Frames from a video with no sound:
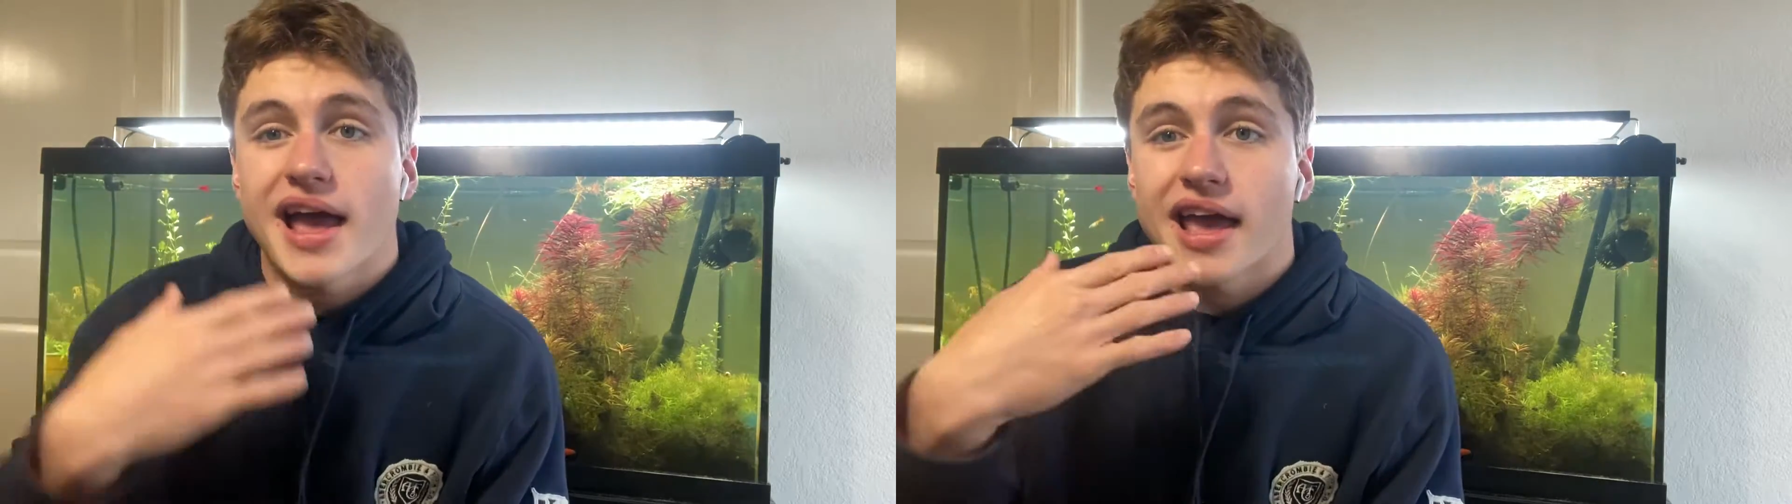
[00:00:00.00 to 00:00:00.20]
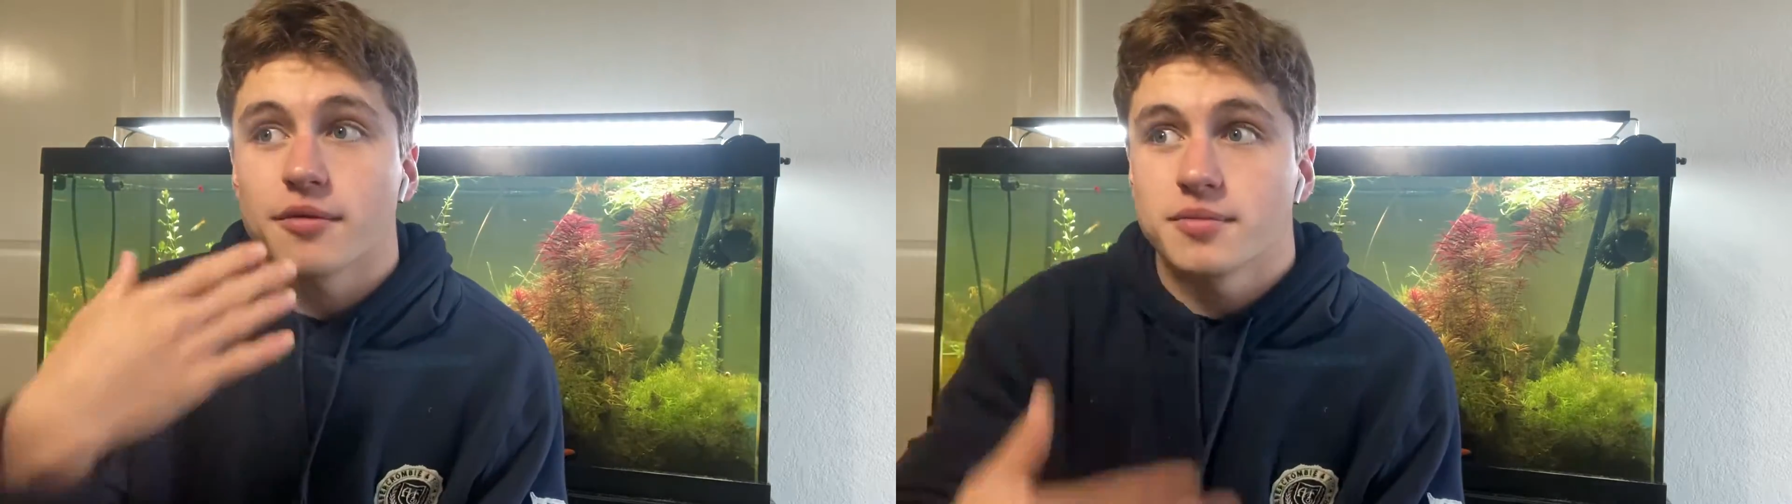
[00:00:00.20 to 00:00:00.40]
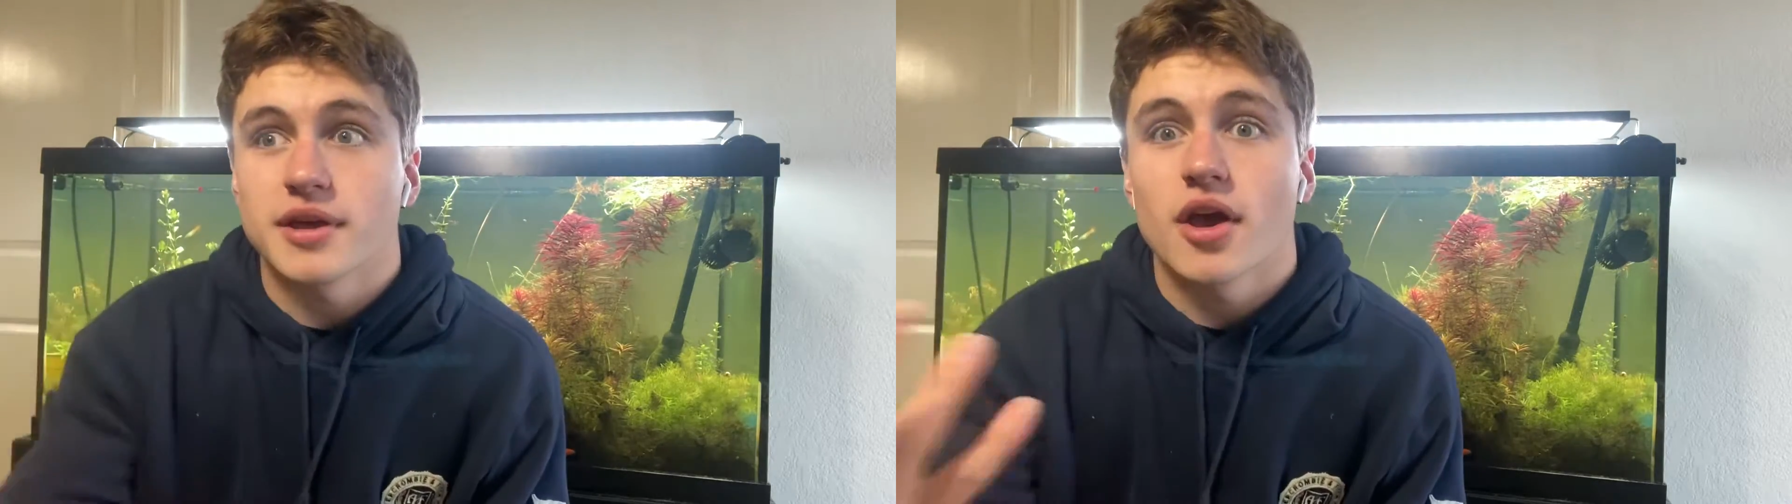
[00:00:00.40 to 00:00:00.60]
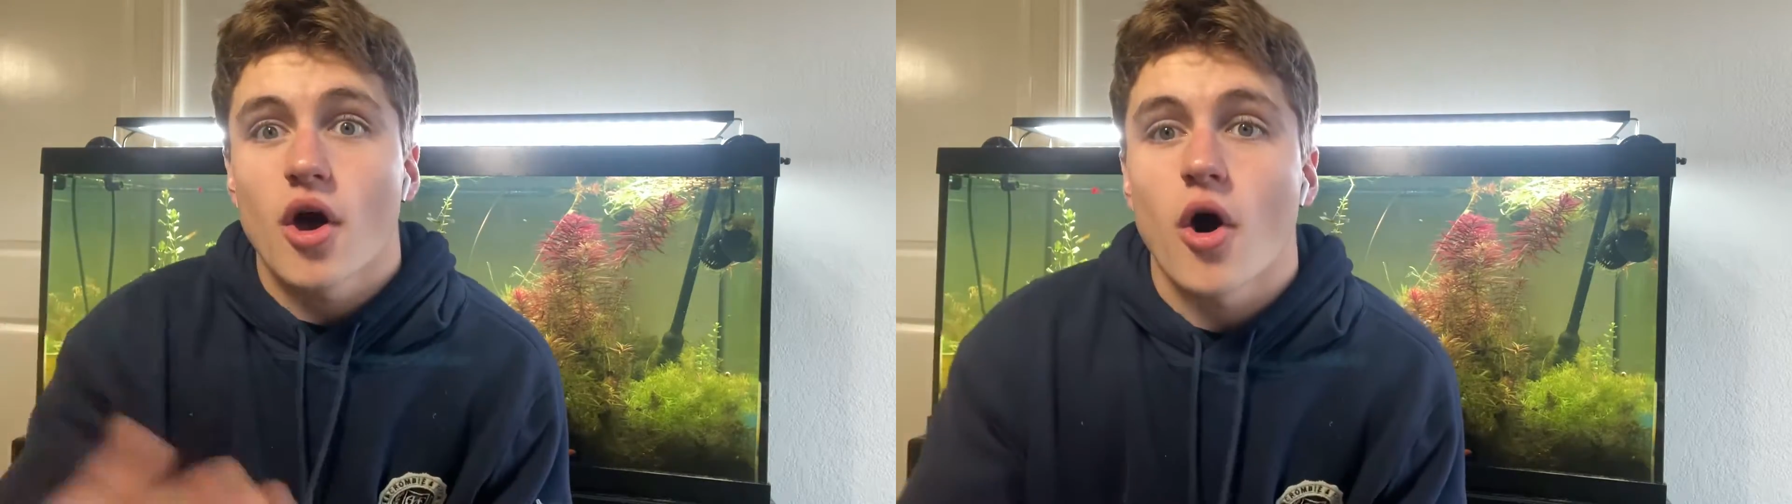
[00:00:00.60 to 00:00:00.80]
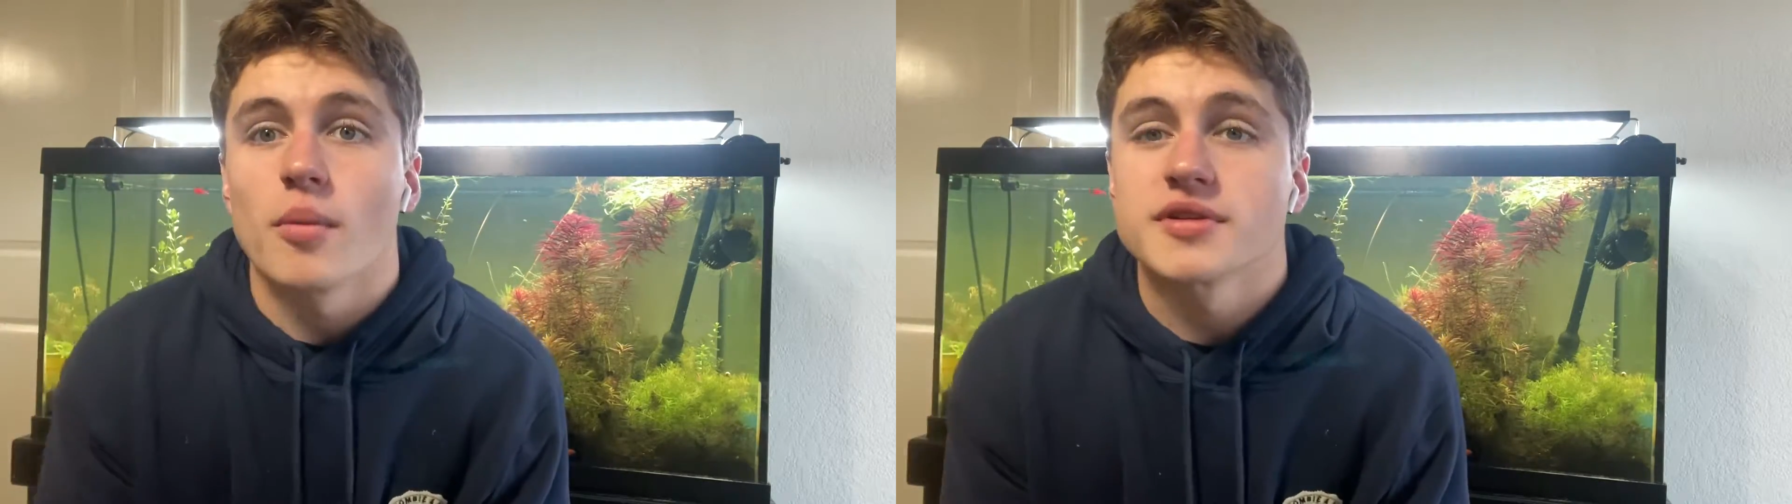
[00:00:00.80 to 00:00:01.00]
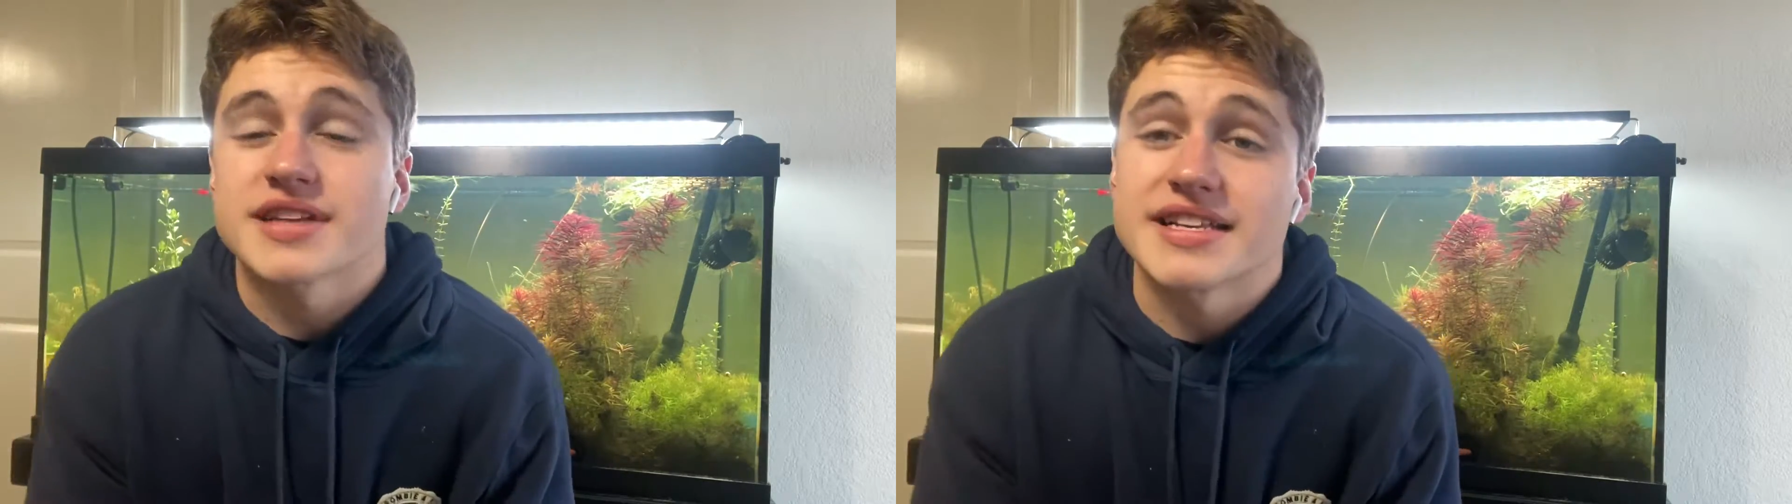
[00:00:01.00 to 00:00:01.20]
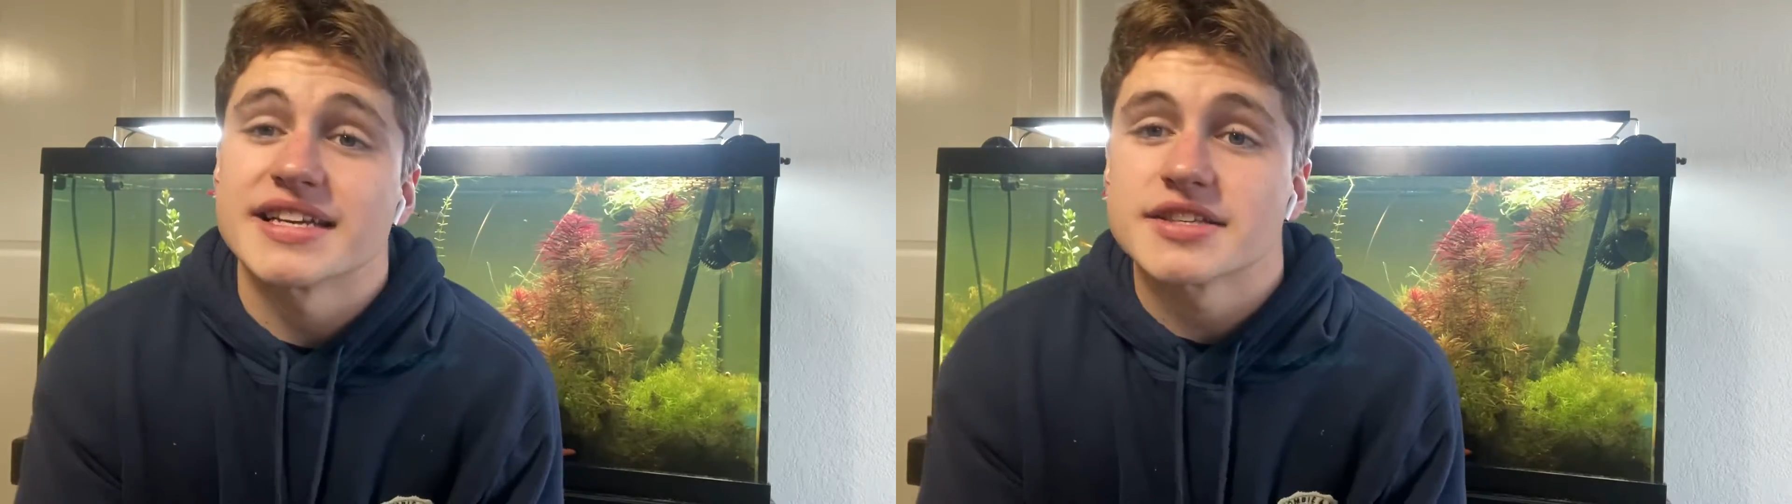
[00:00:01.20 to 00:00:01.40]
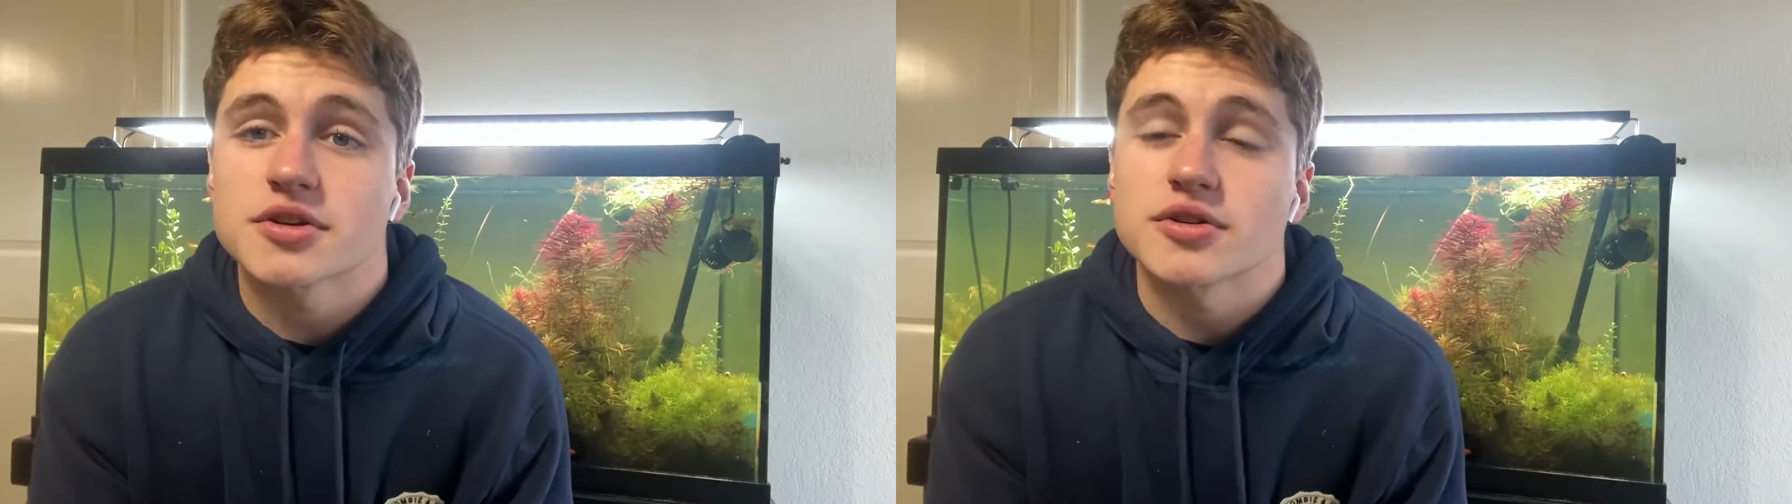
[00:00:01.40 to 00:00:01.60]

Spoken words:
it would be almost identical